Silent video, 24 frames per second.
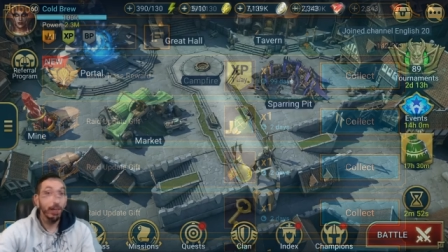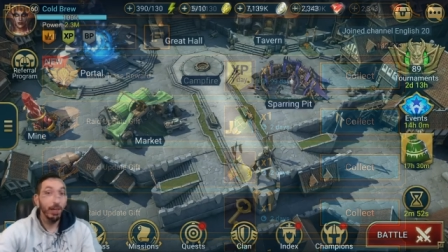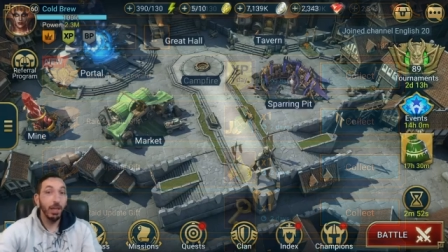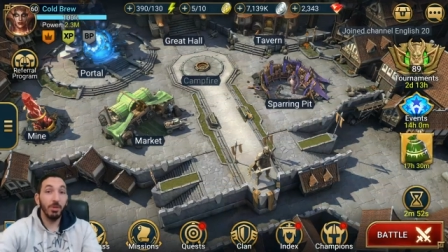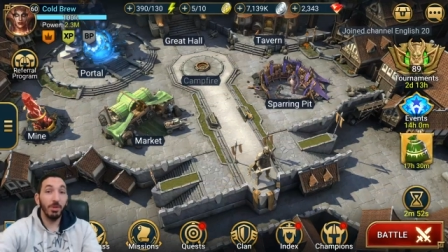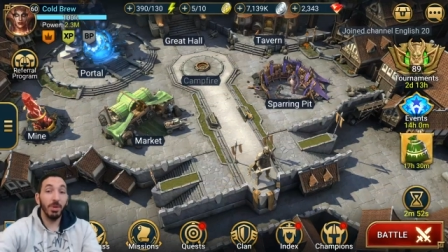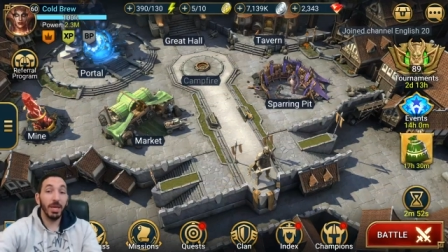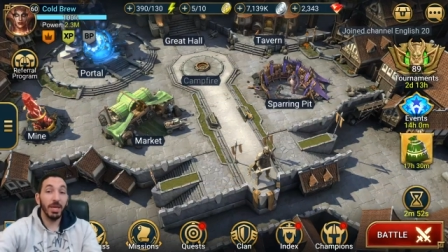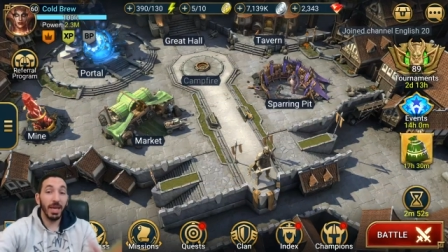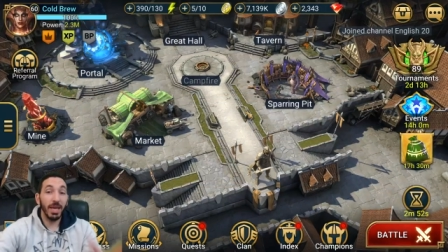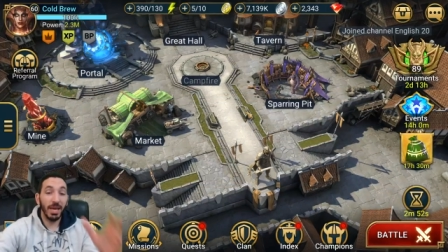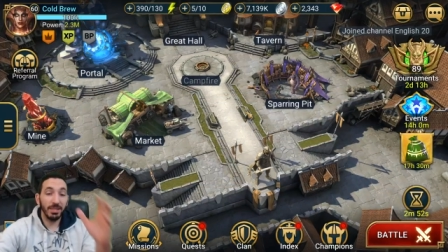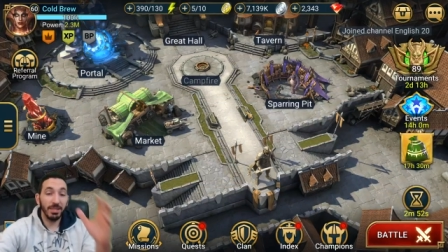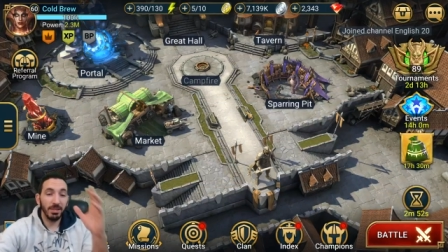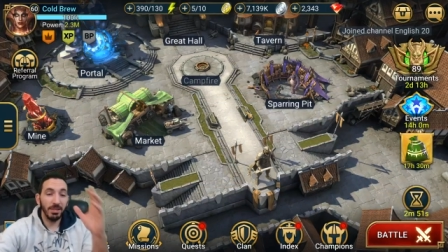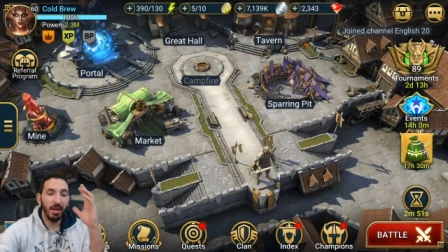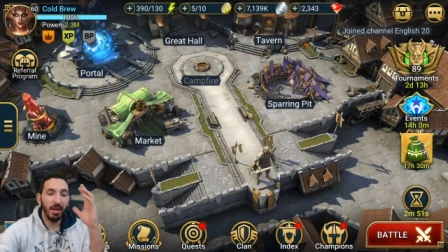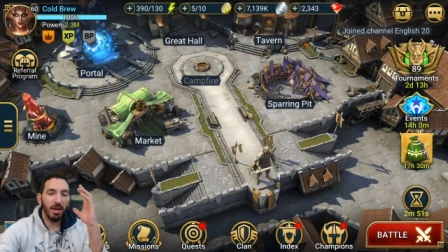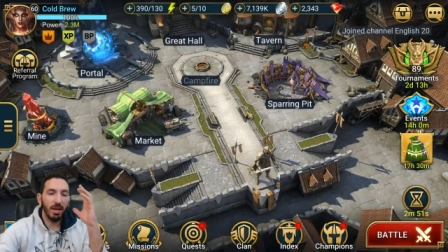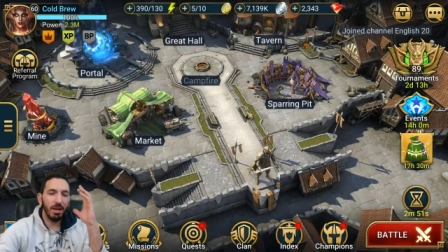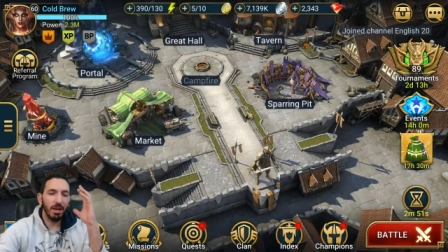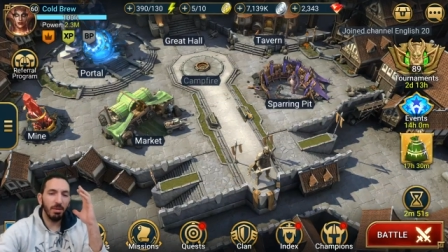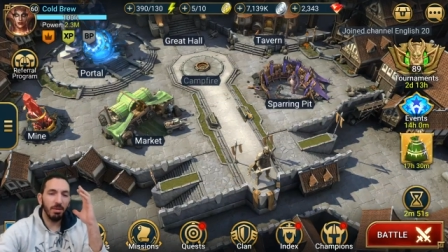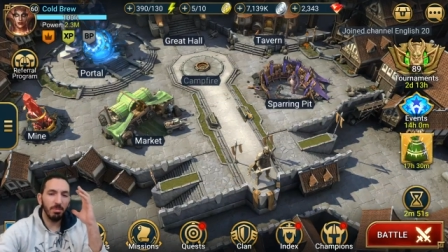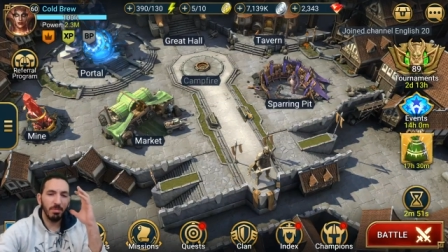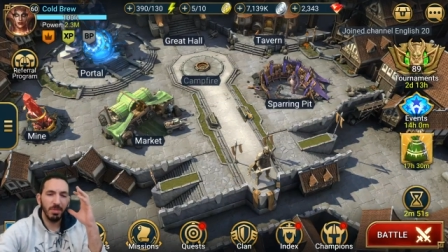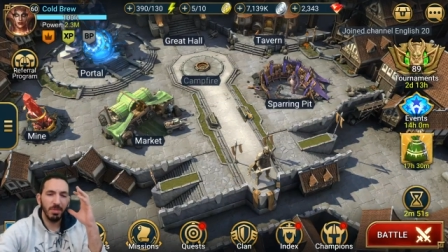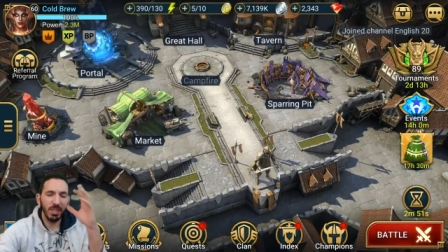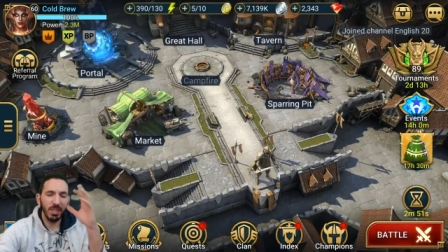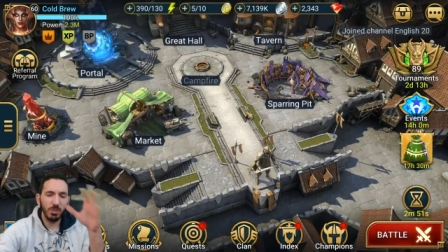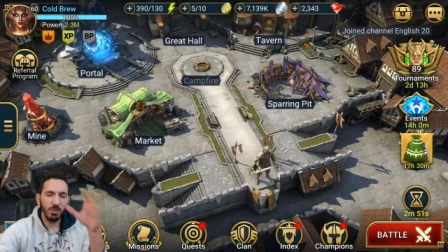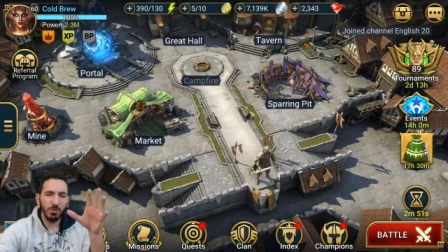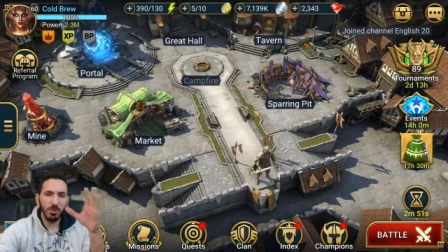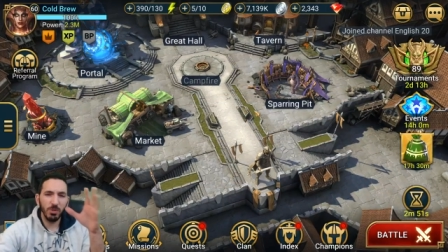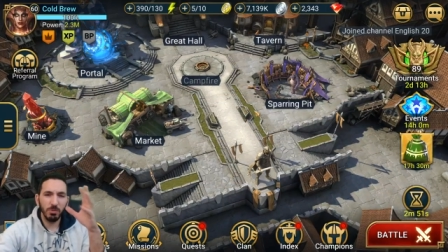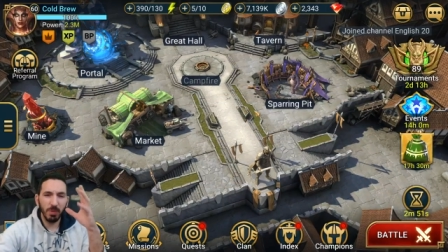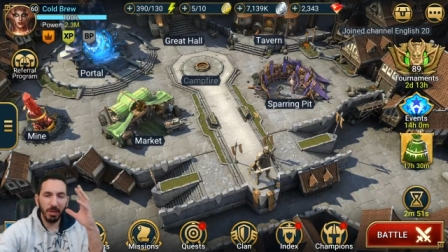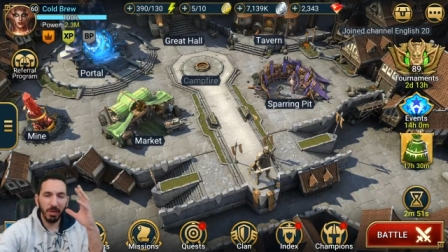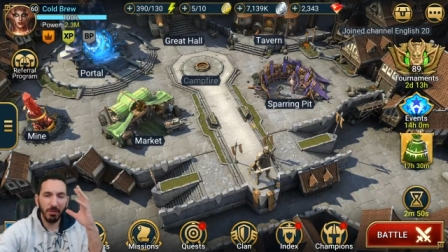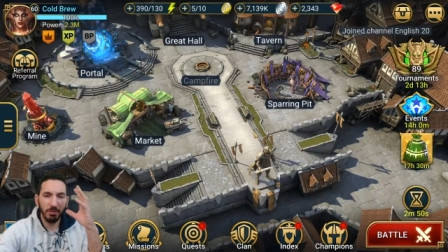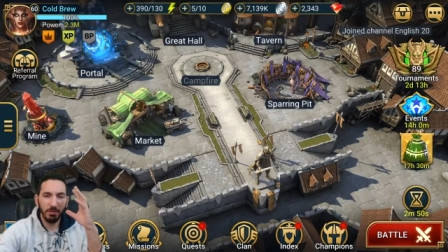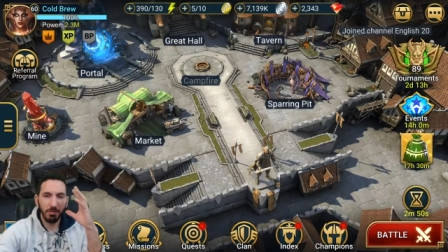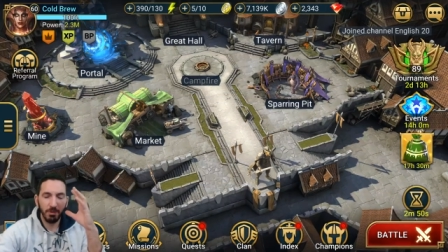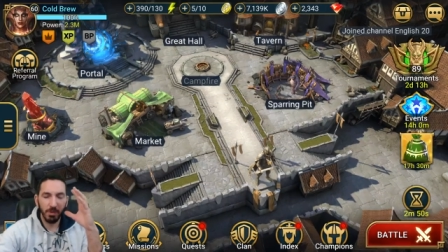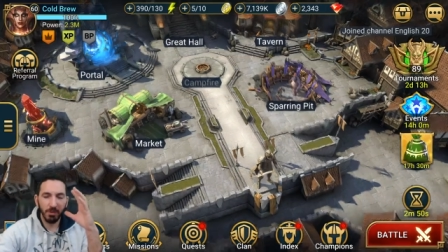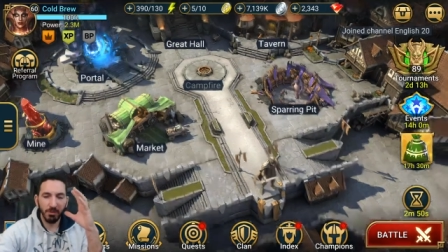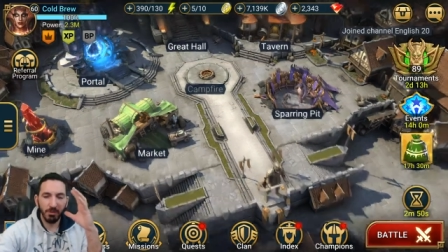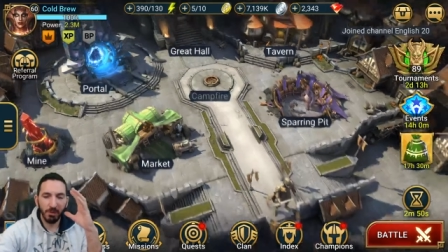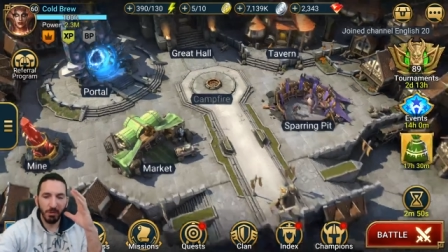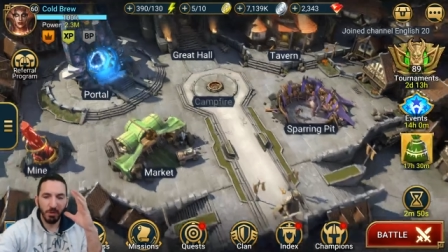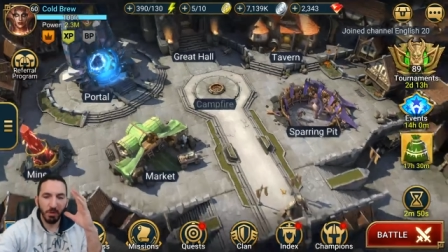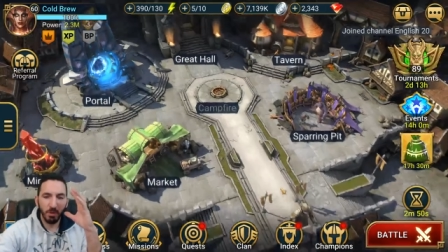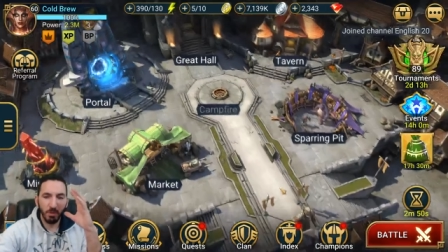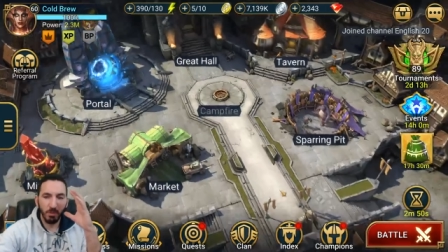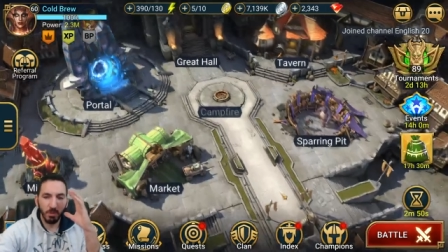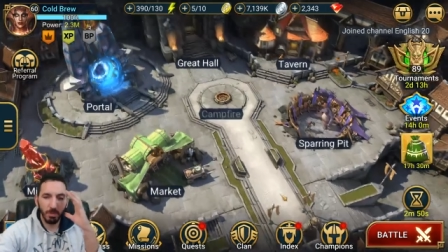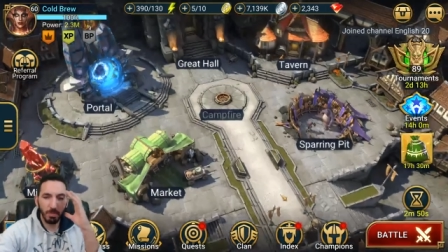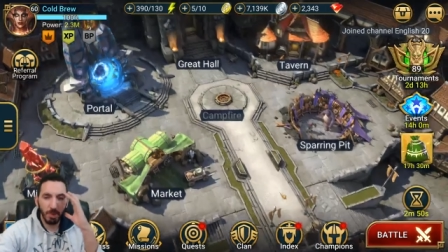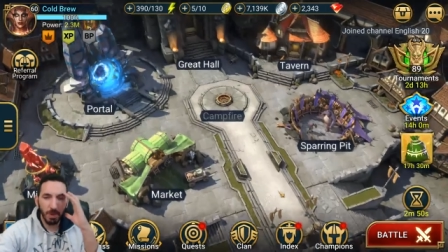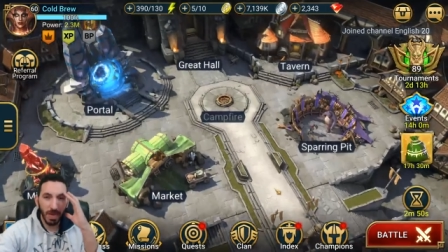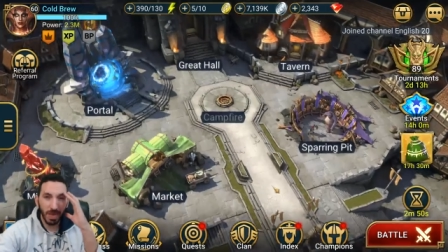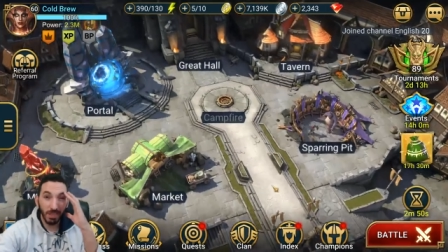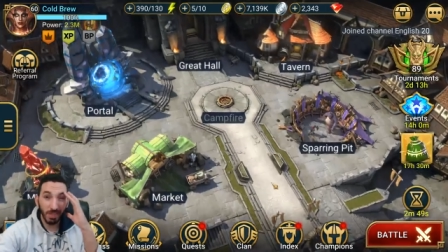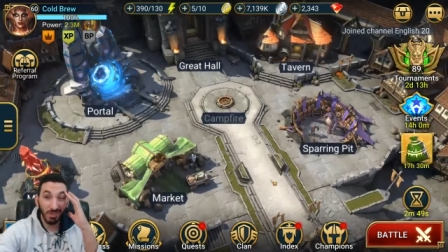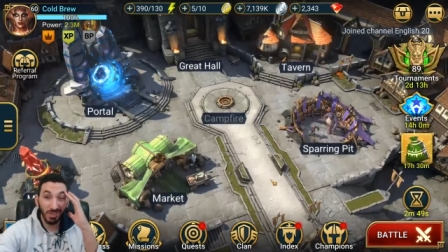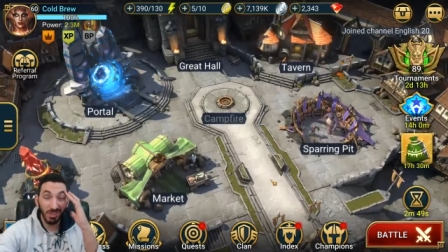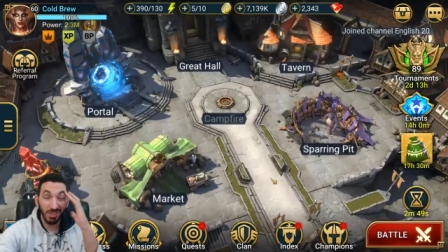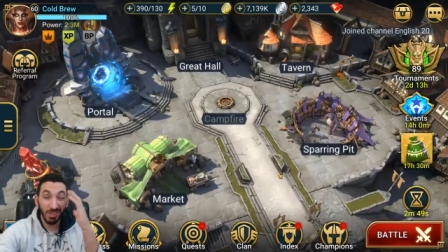Anyway, guys, this was my first view of the patch.